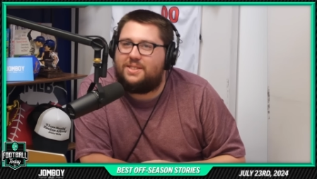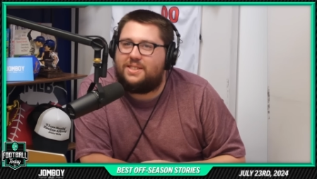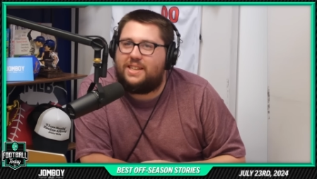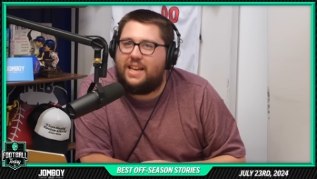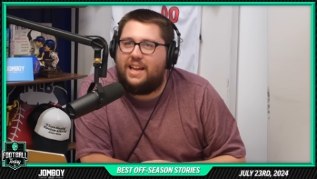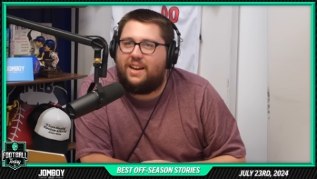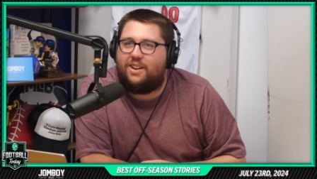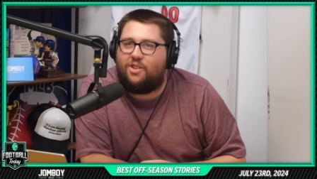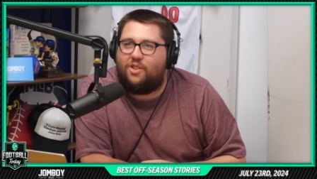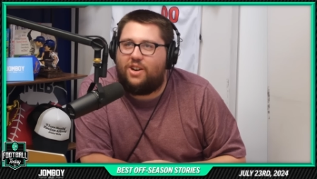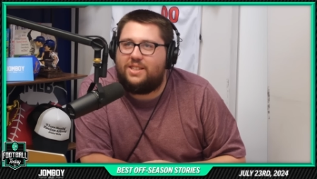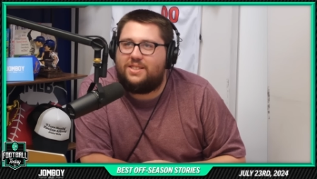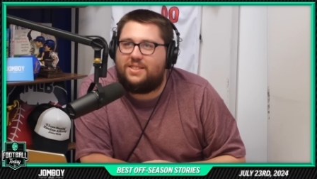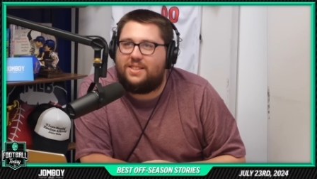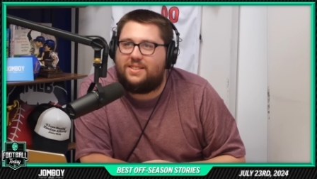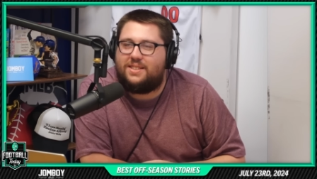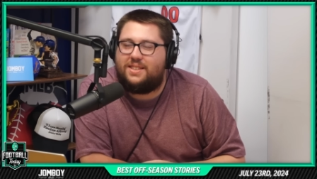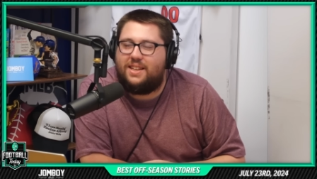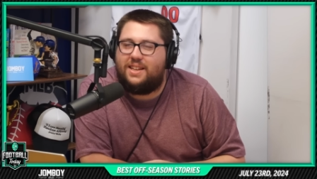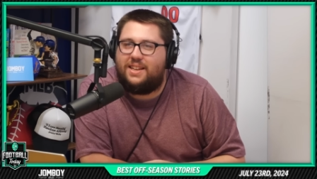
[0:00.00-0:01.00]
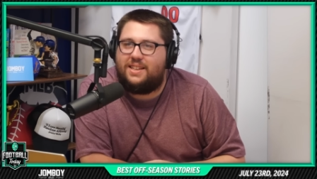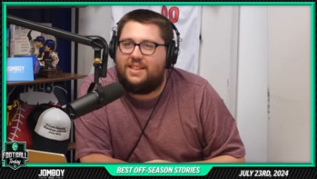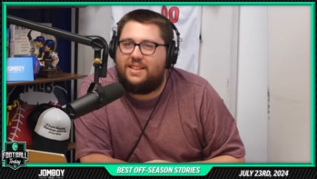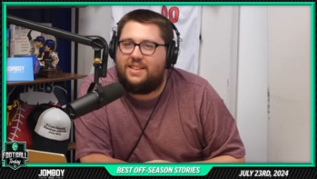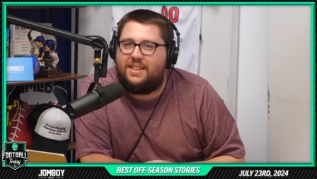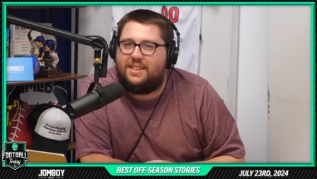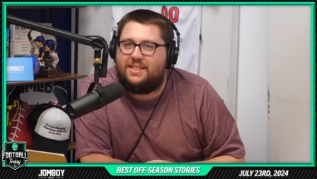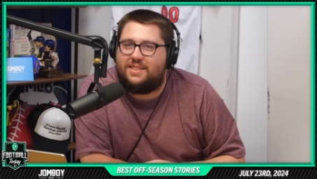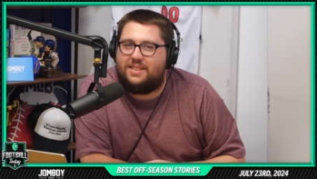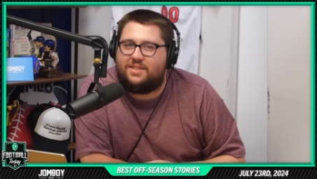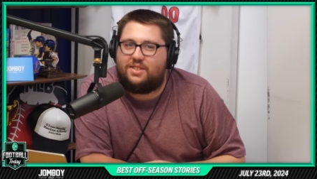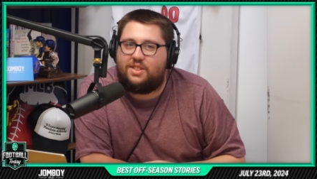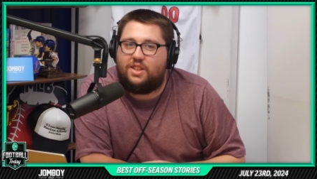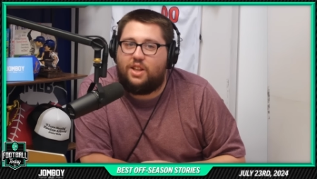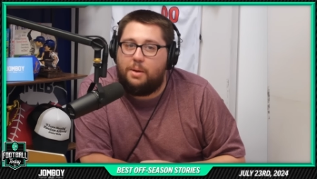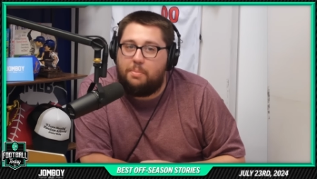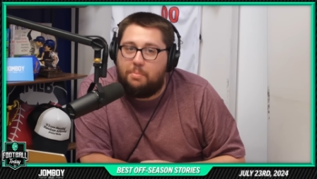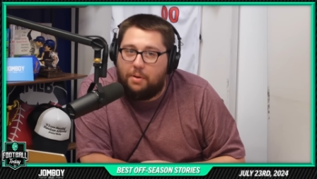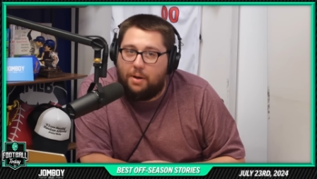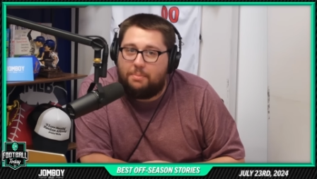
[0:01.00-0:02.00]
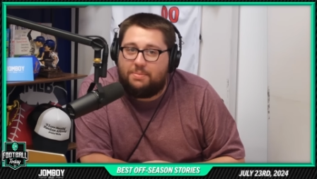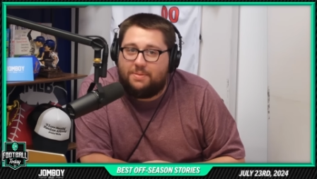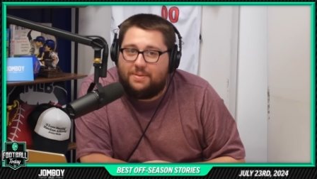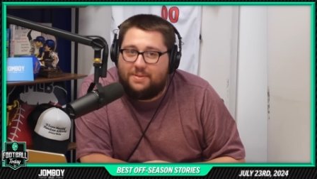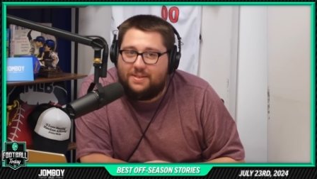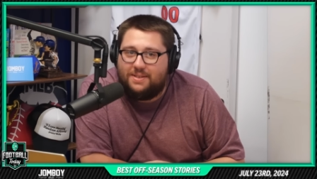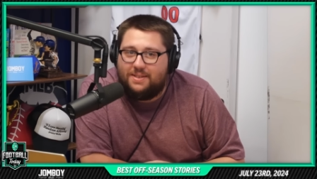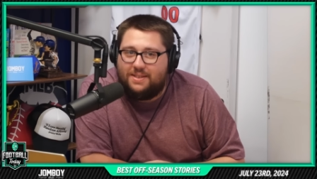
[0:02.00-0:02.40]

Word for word: categorize as uh, as a slip up.